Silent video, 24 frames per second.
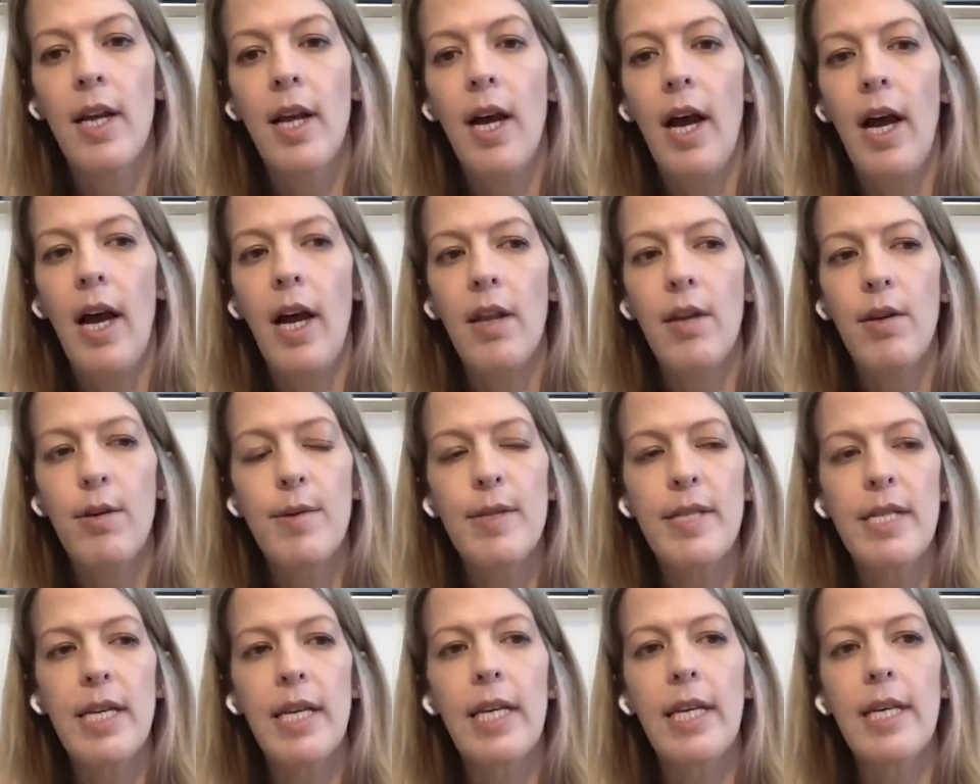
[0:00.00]
There
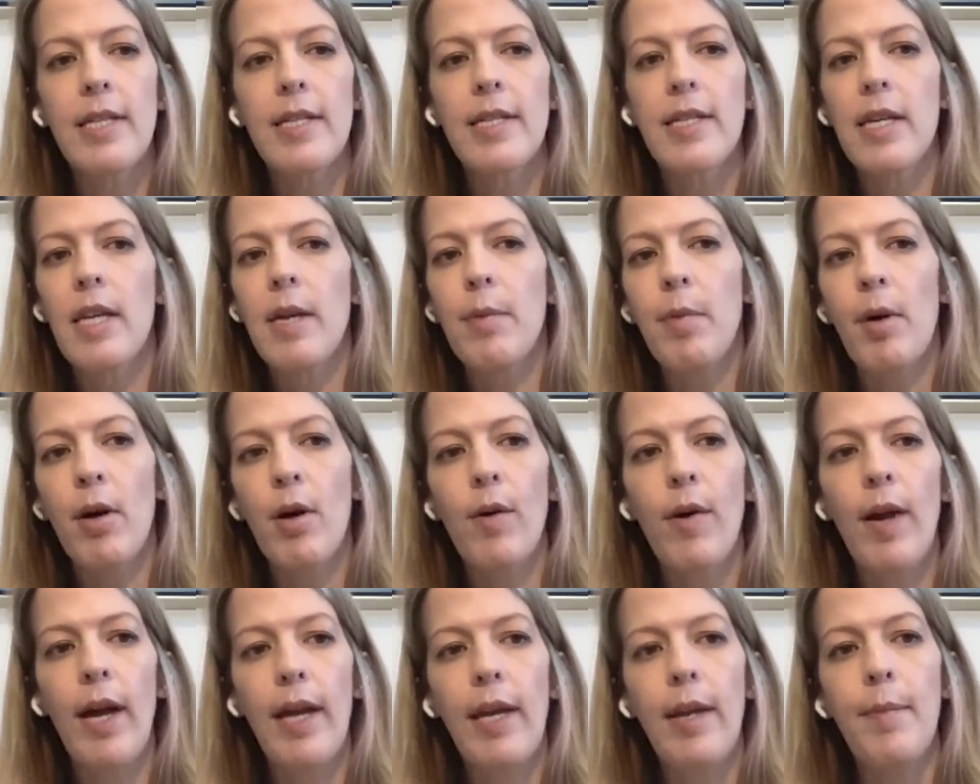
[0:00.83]
was a
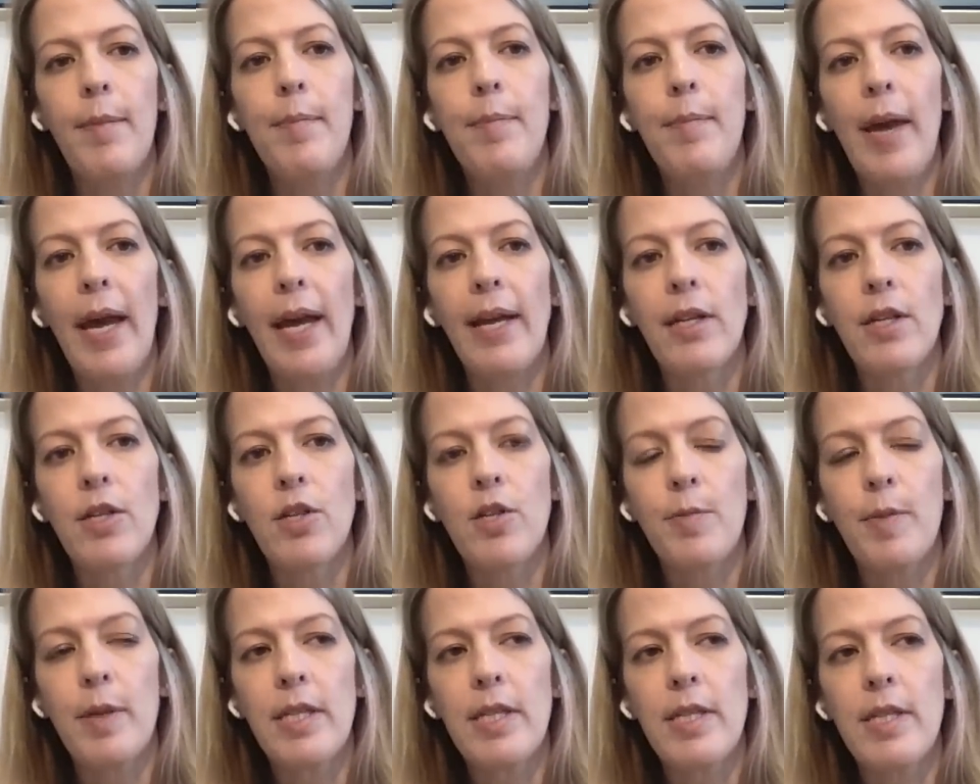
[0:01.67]
gazebo and a bench
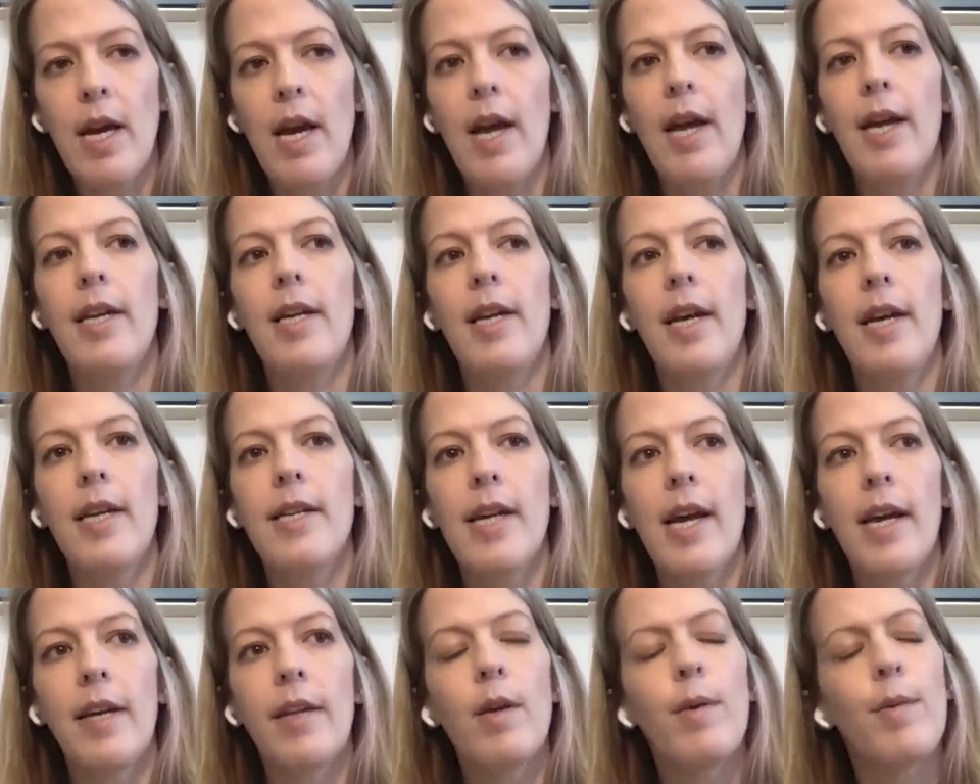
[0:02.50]
beside it.
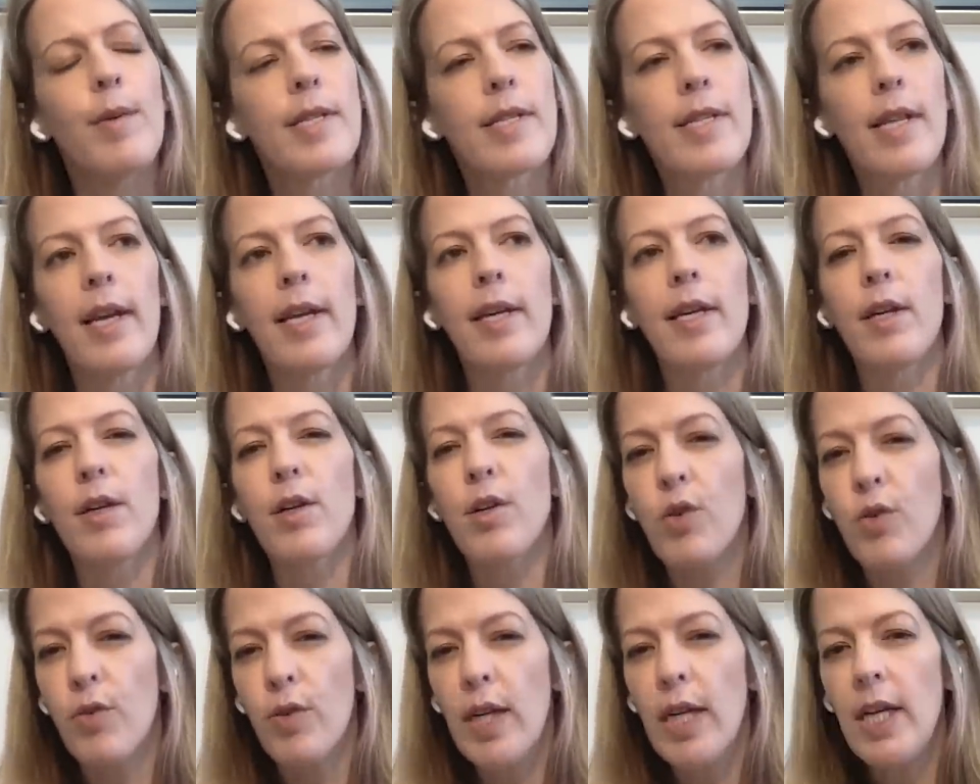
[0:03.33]
And there was like a
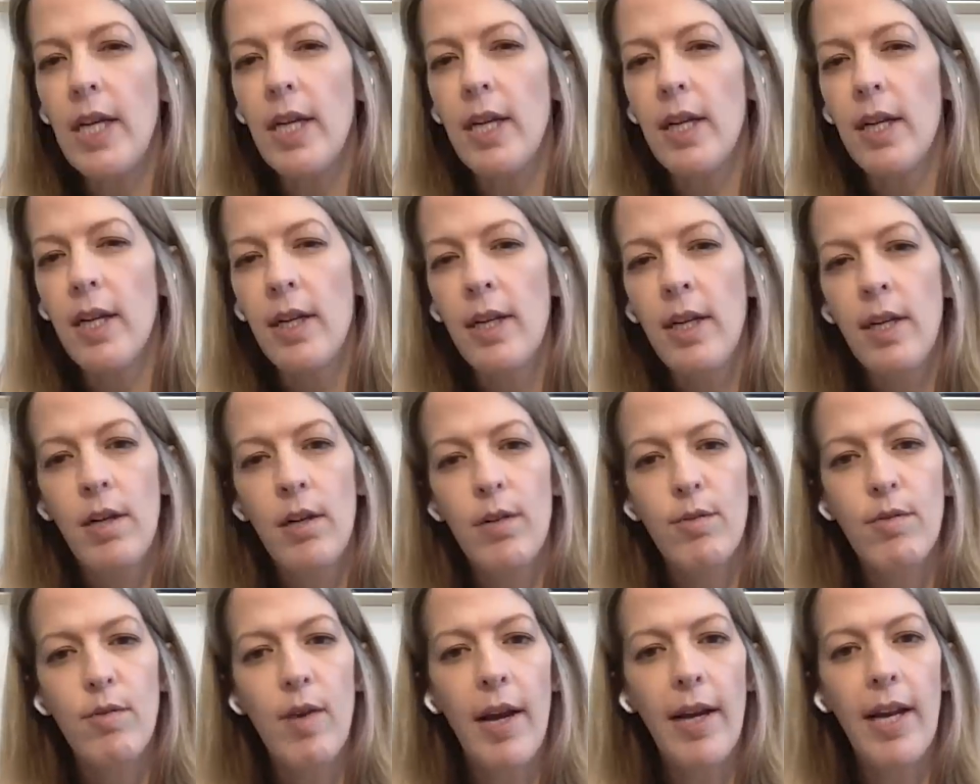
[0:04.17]
creek
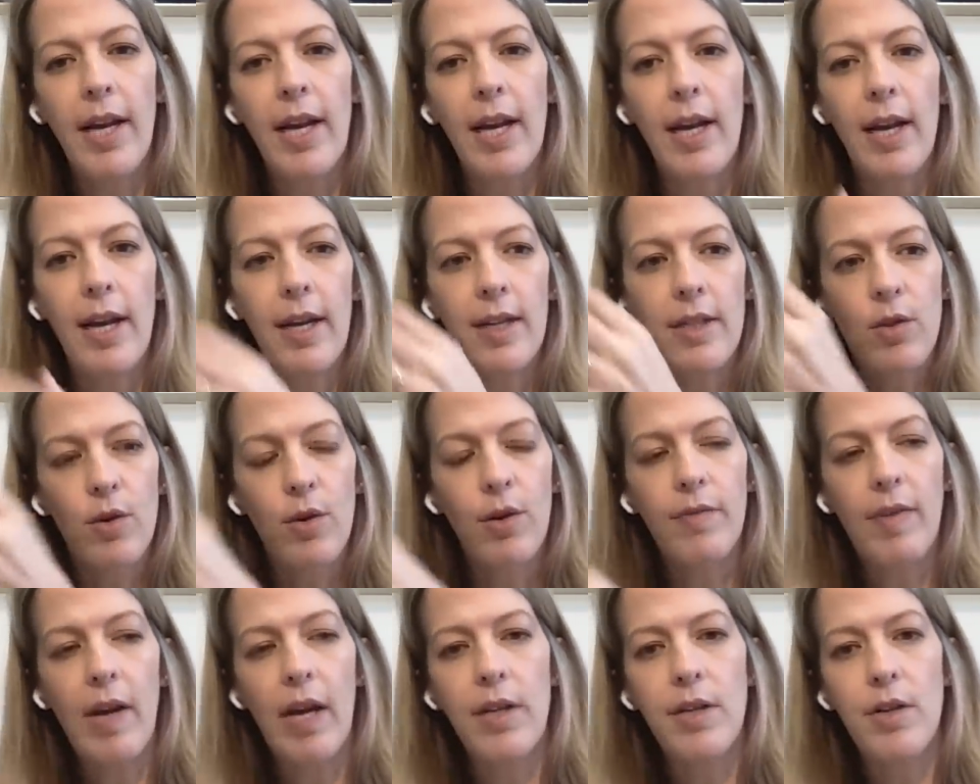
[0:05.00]
running sort
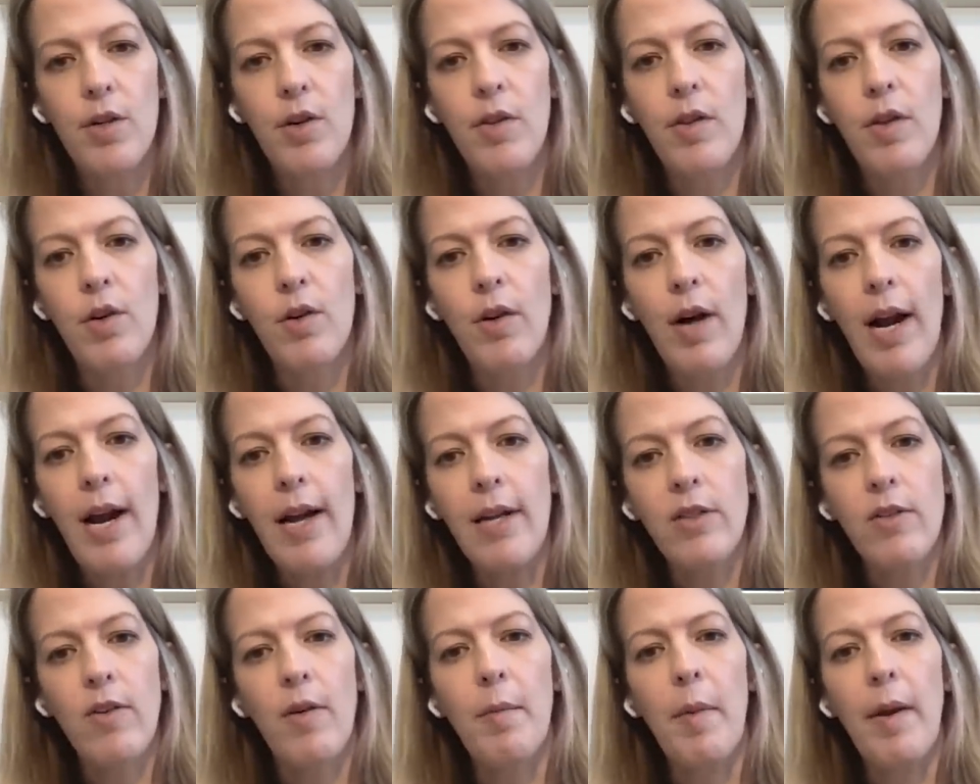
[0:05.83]
of under the
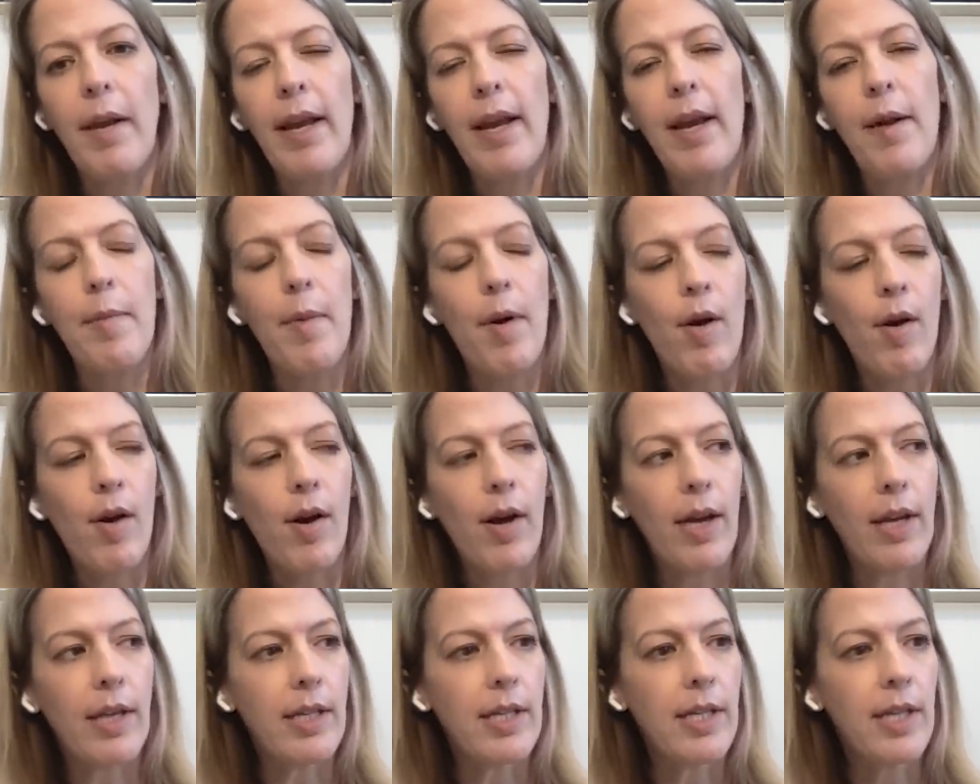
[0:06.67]
grass from like a
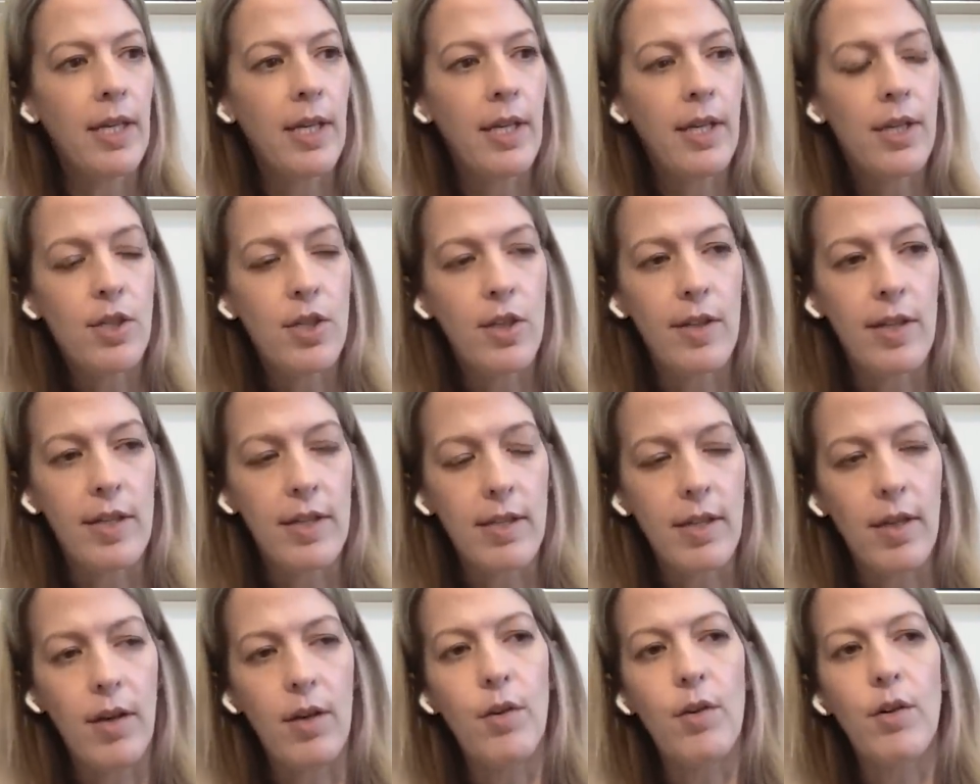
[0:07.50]
pond to
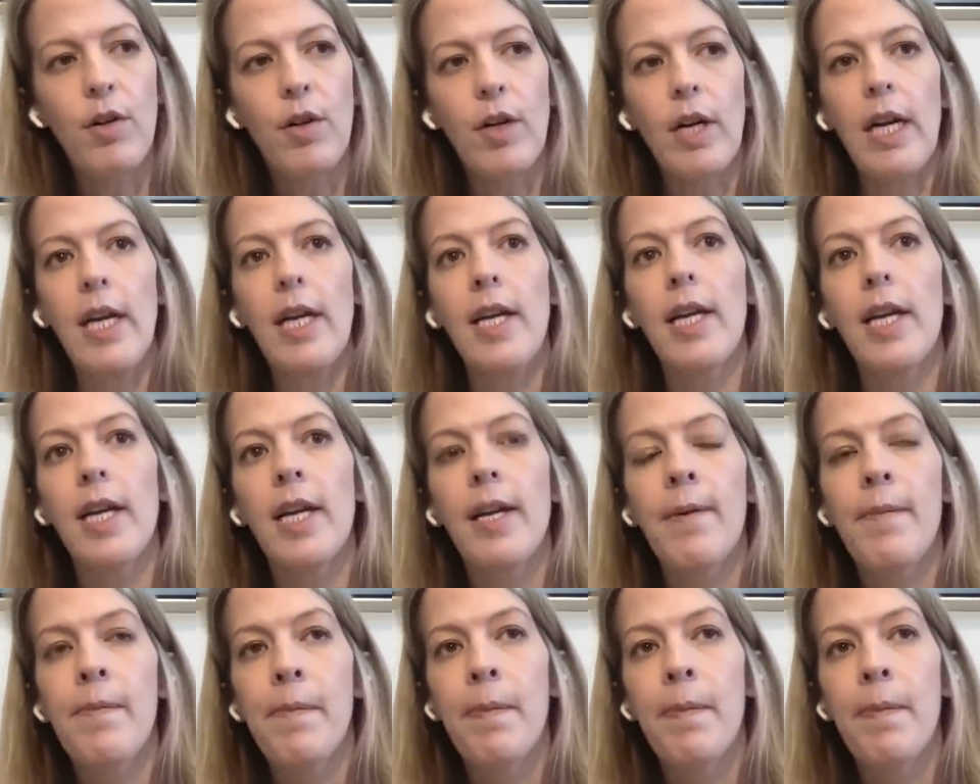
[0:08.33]
this little creek.